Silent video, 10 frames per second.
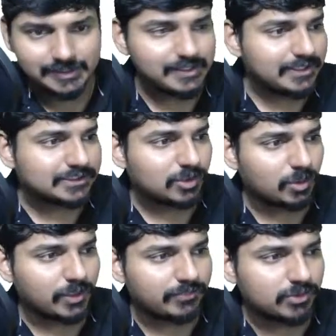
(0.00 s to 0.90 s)

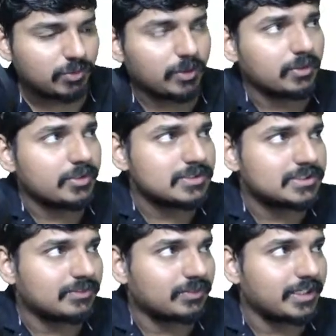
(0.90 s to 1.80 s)
So if you want to use
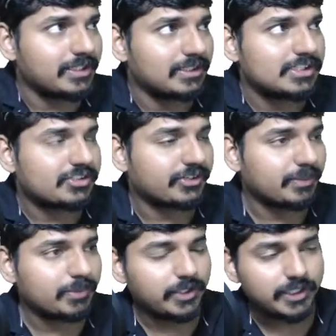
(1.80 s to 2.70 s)
the vertical
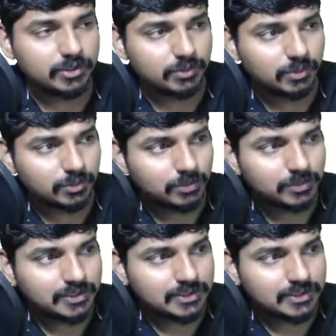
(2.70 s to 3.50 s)
strip, you need to know